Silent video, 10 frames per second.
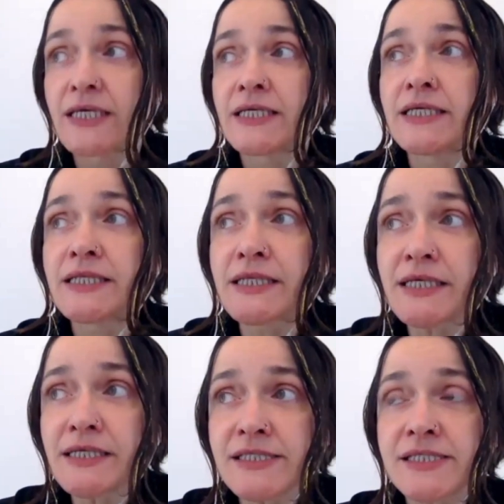It
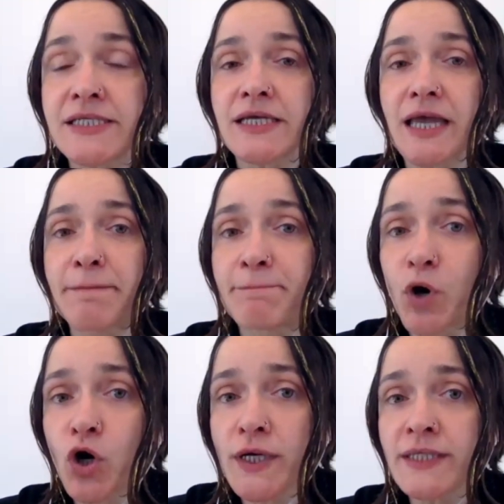is a
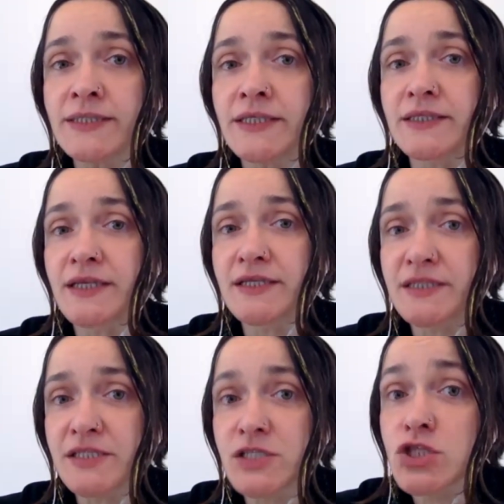point that
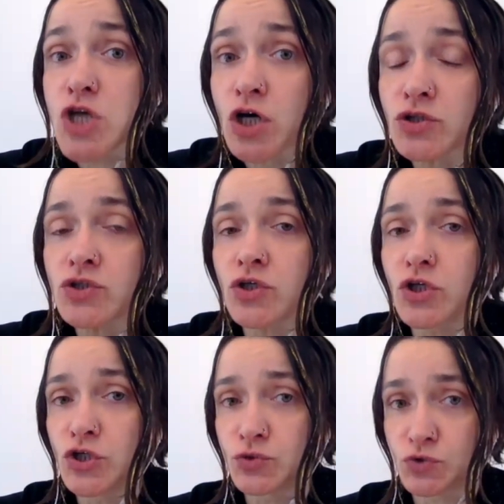is not
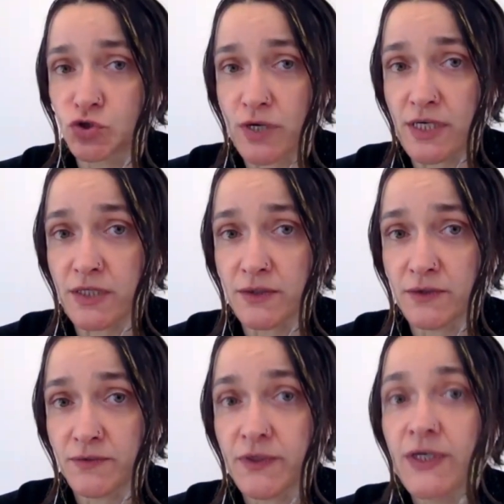neutral.
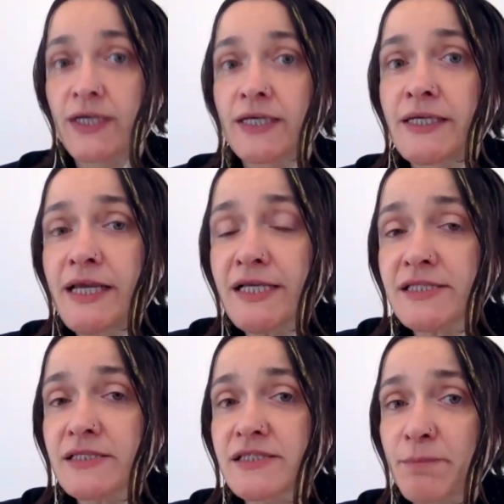This
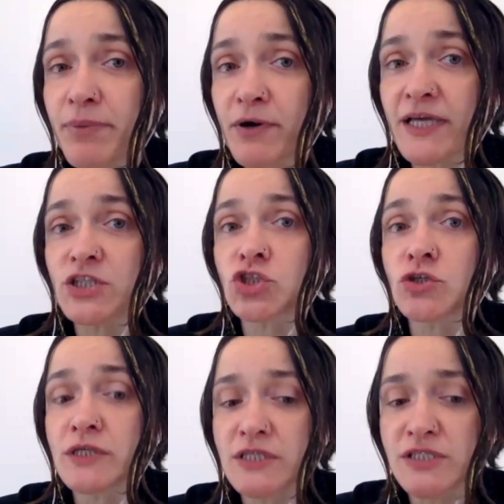separation
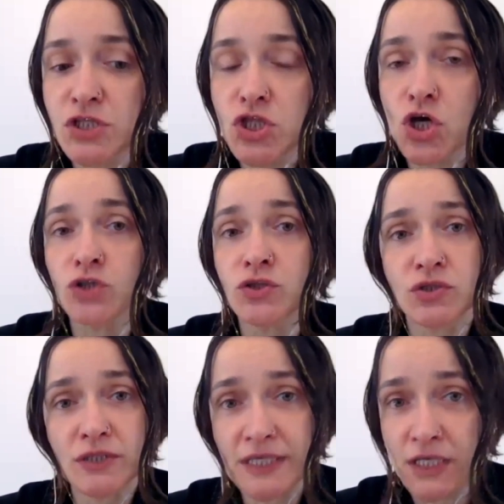is not
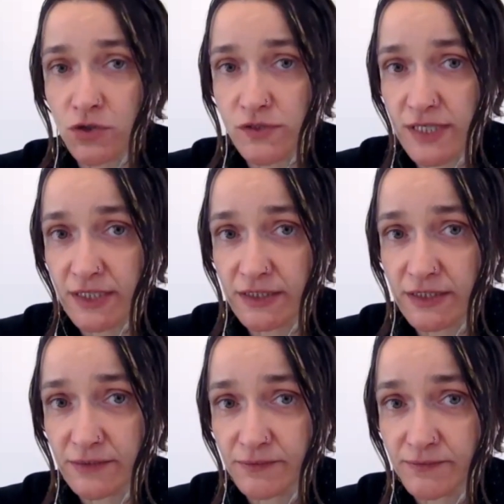innocent.
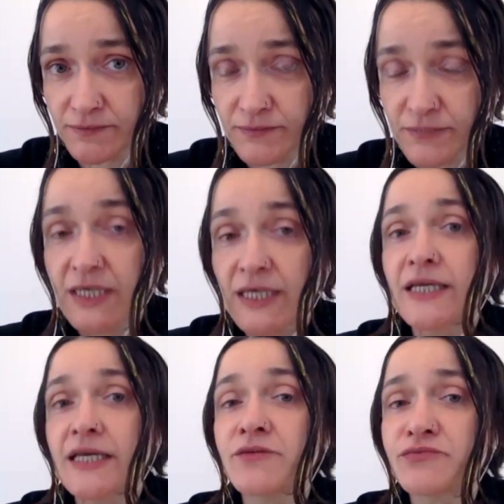
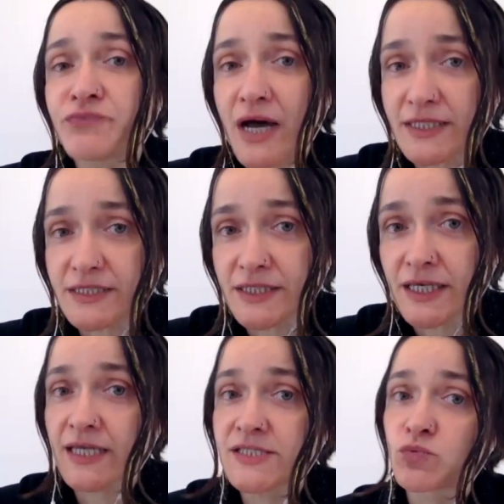In fact,
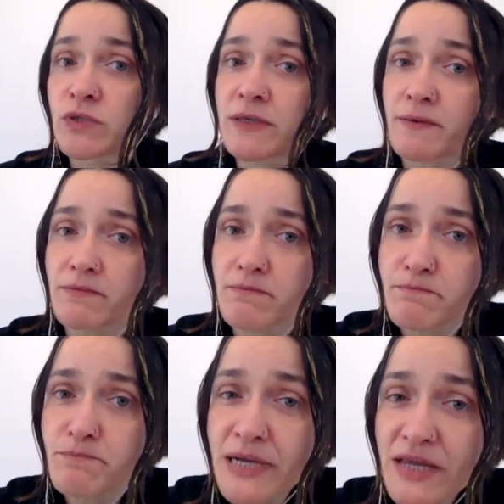as we
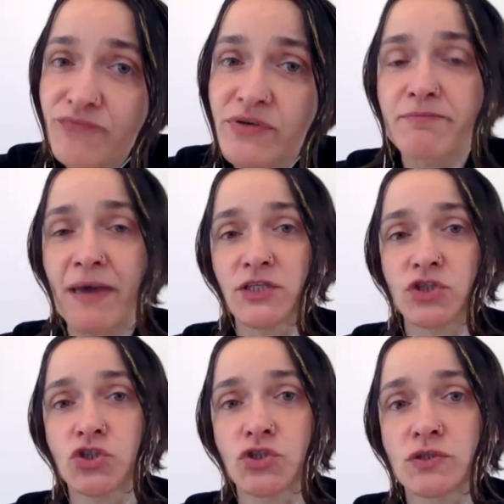briefly
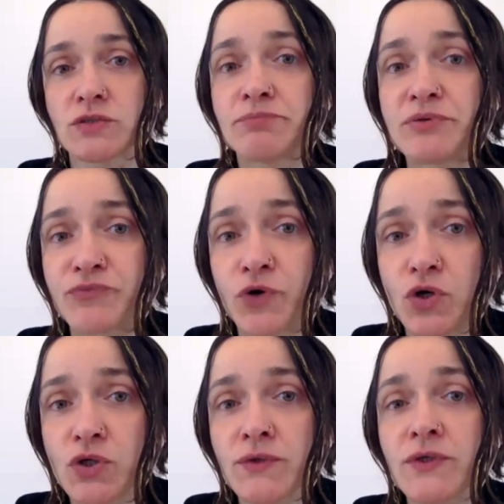mentioned before,